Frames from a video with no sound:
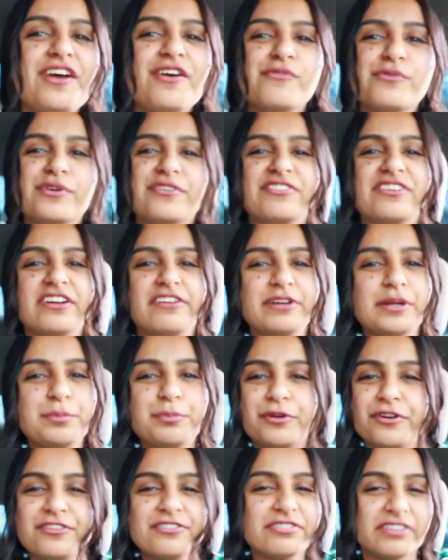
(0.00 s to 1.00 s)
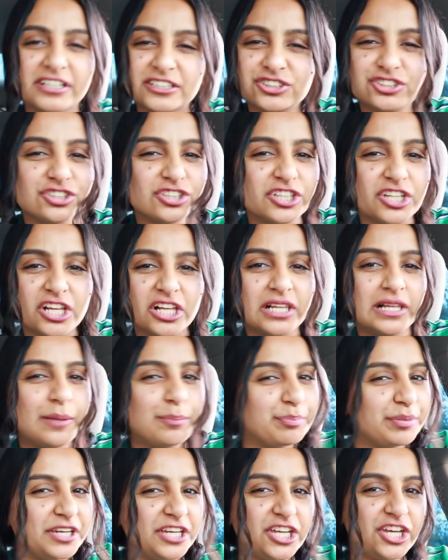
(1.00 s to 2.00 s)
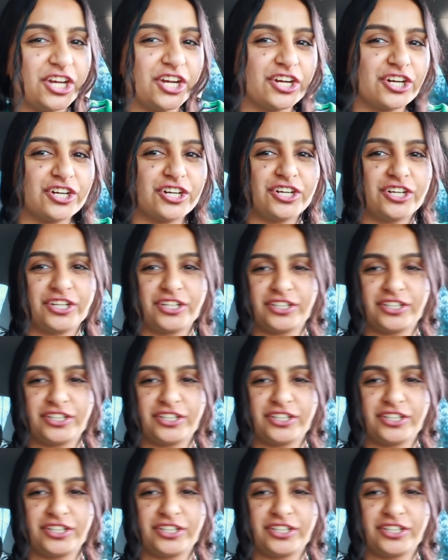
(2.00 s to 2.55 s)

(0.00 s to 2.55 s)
We're very professional up in here.